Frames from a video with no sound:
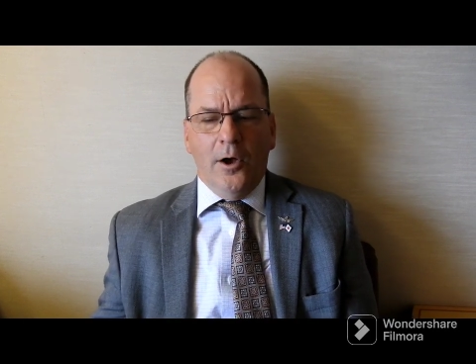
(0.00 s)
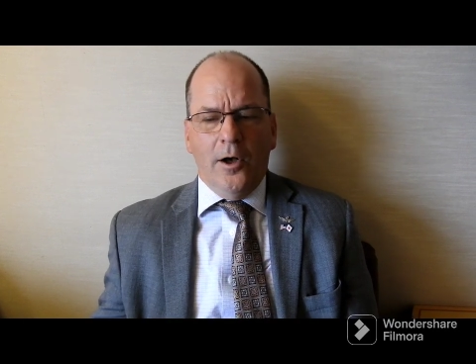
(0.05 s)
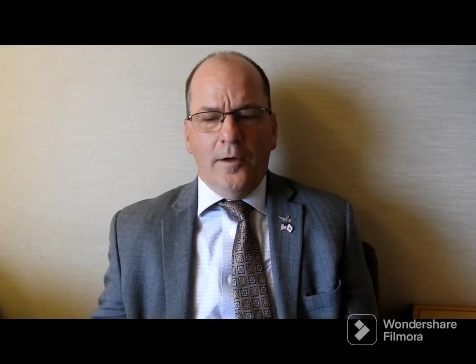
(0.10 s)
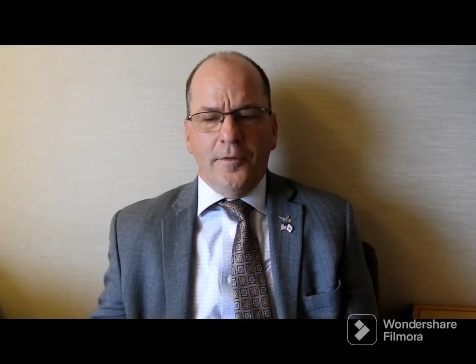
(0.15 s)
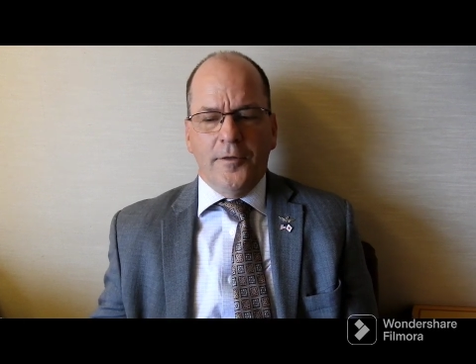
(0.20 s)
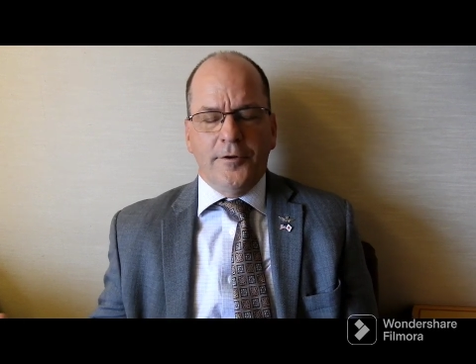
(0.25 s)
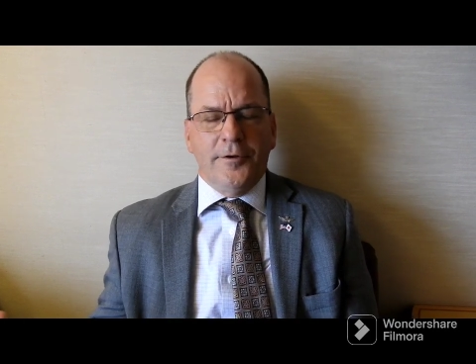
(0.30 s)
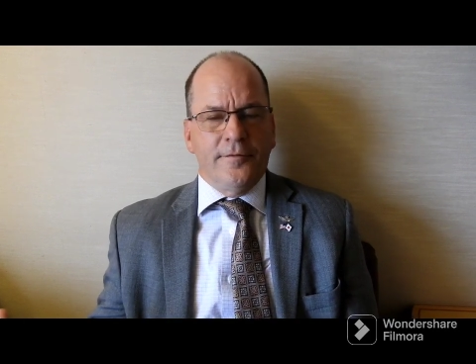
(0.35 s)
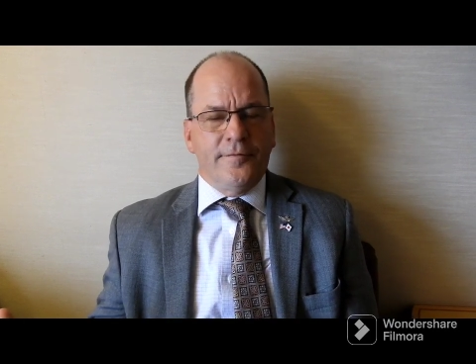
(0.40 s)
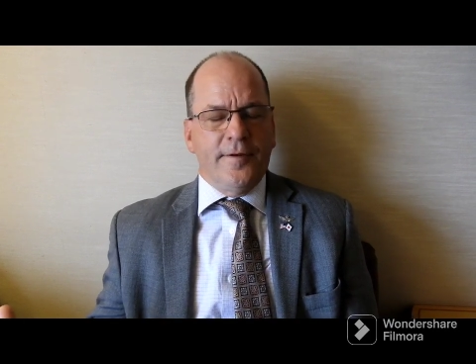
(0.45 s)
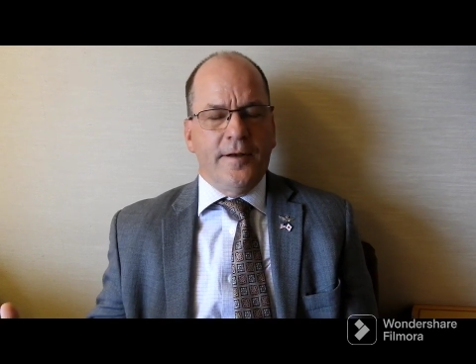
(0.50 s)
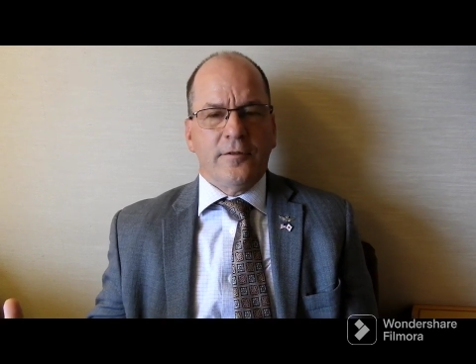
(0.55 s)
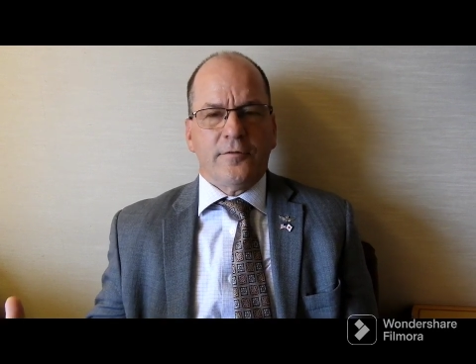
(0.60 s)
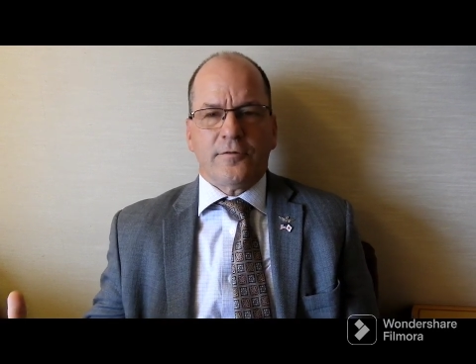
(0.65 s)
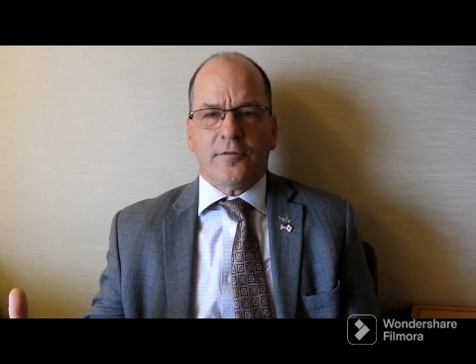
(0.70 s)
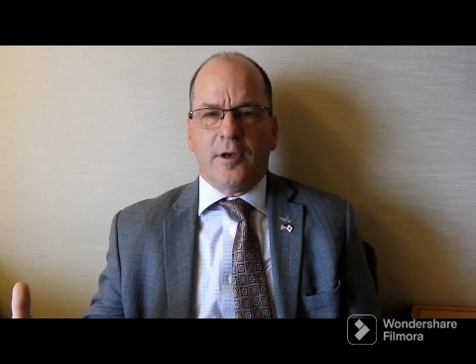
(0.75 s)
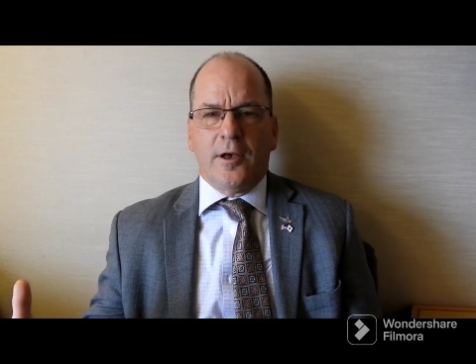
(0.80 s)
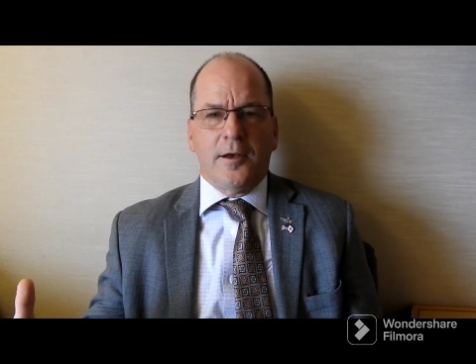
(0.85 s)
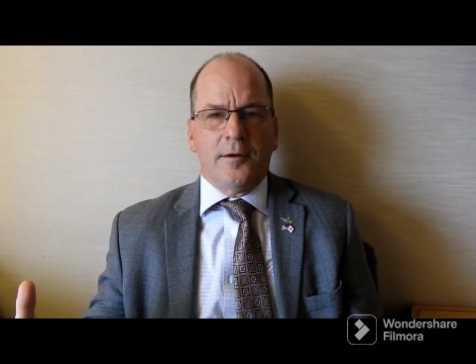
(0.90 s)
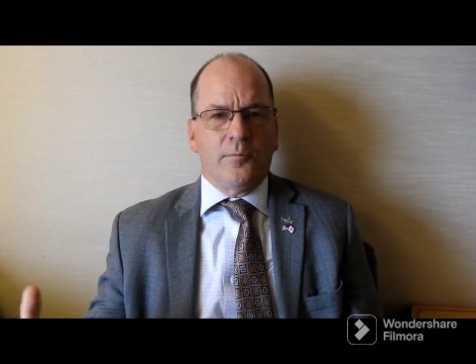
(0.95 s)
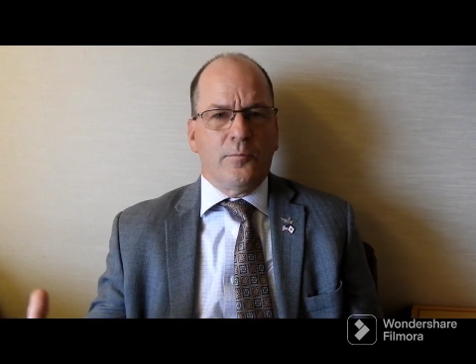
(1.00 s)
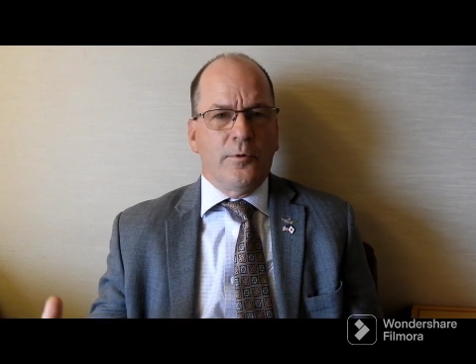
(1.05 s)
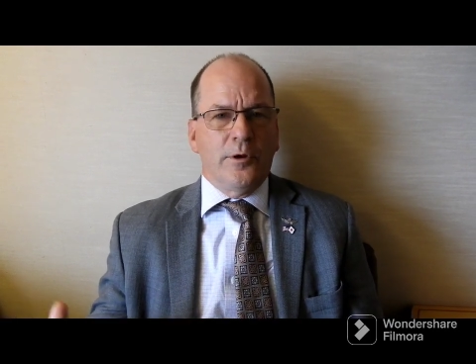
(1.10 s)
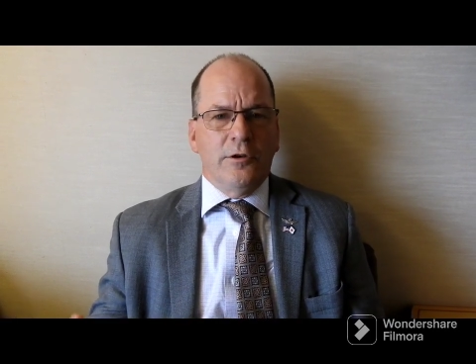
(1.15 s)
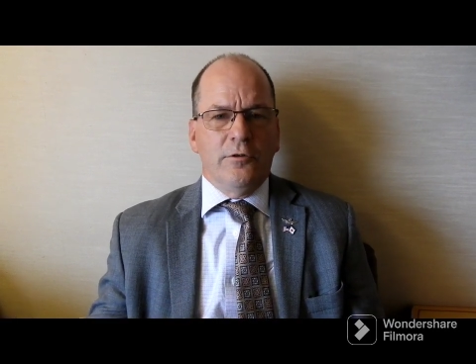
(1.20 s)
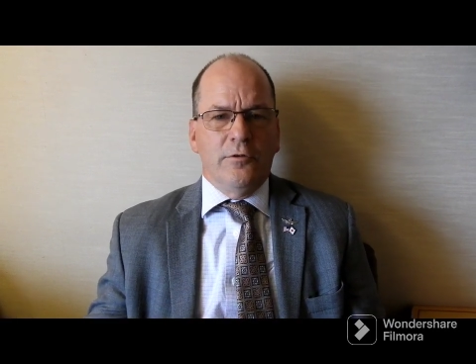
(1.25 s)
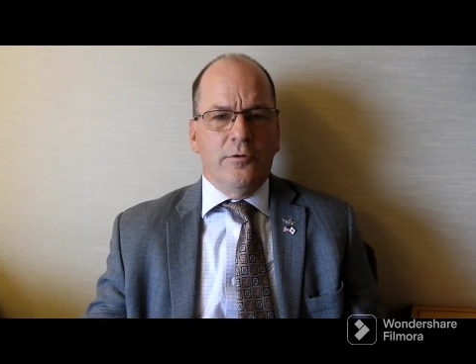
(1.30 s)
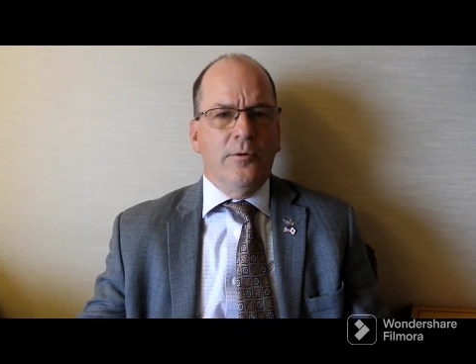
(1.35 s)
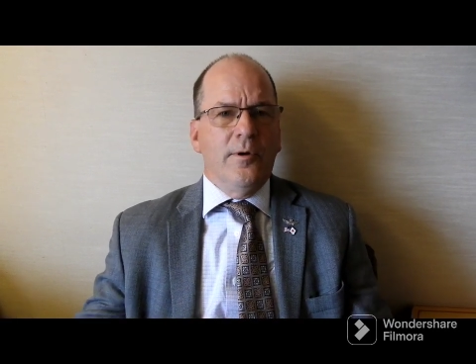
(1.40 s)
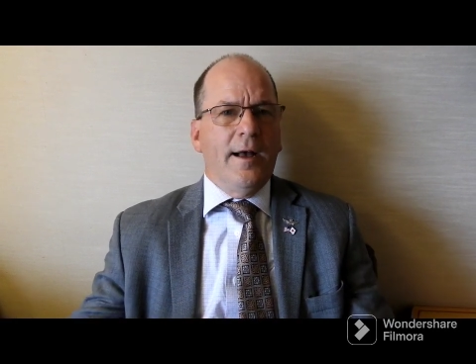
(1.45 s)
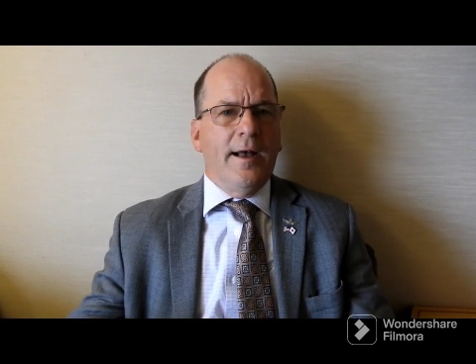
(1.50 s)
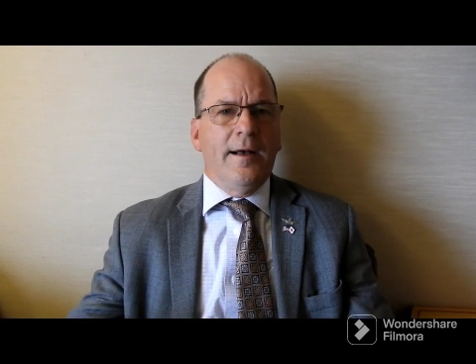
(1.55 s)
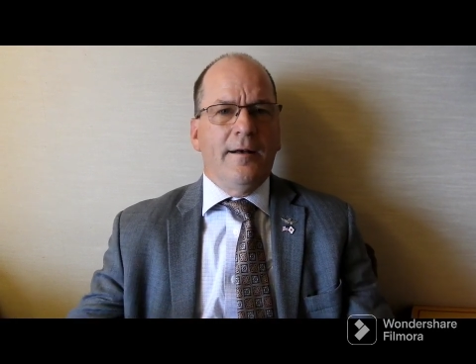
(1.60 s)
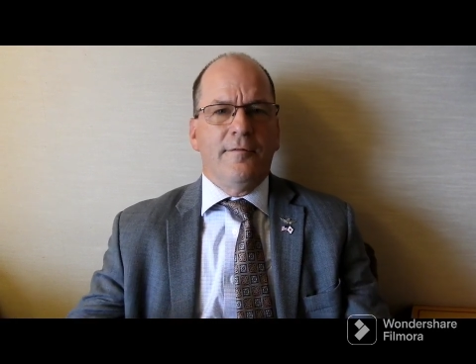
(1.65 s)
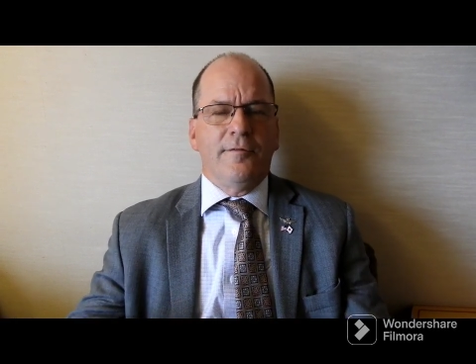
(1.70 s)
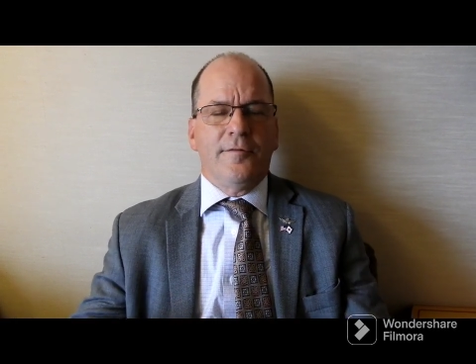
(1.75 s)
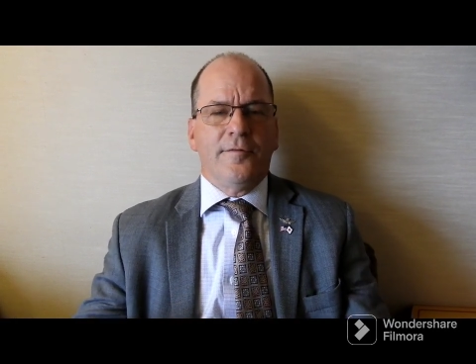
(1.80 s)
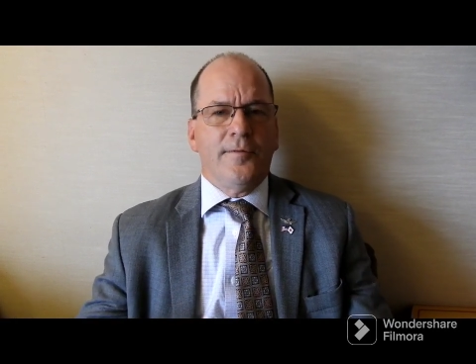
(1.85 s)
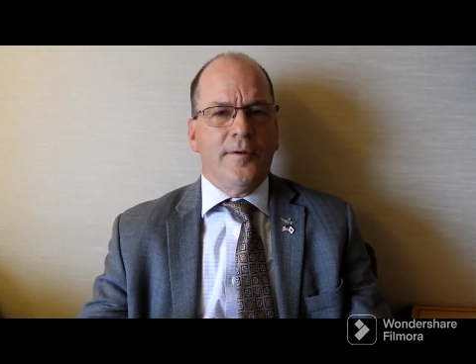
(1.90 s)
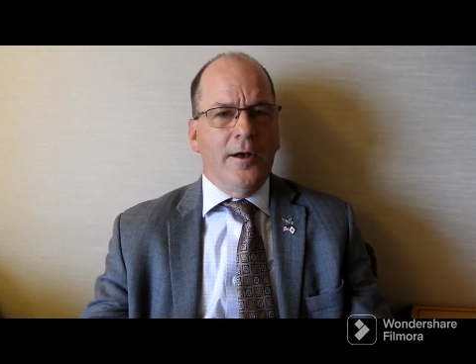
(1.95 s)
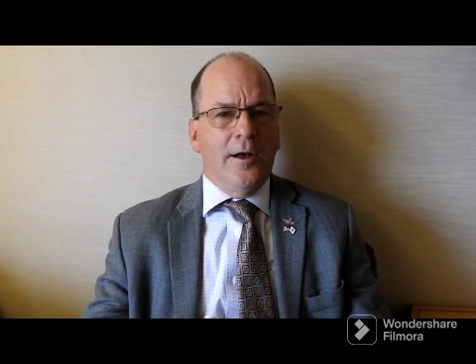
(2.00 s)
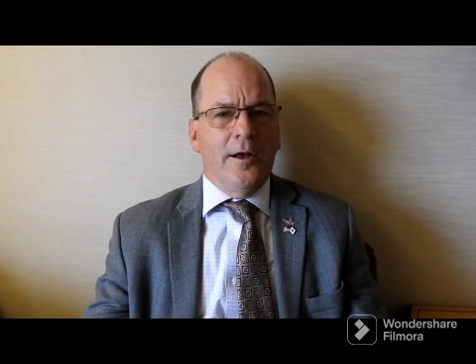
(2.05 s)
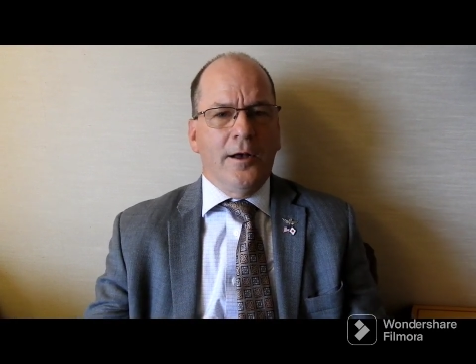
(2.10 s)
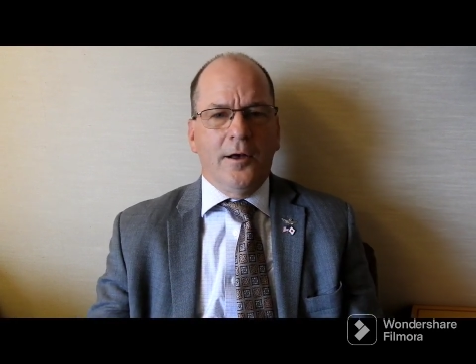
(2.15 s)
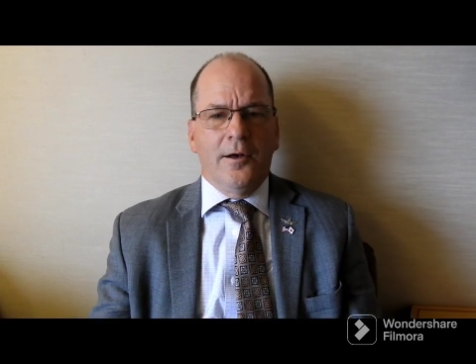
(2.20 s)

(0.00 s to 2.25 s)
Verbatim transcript: on the defense side, we do have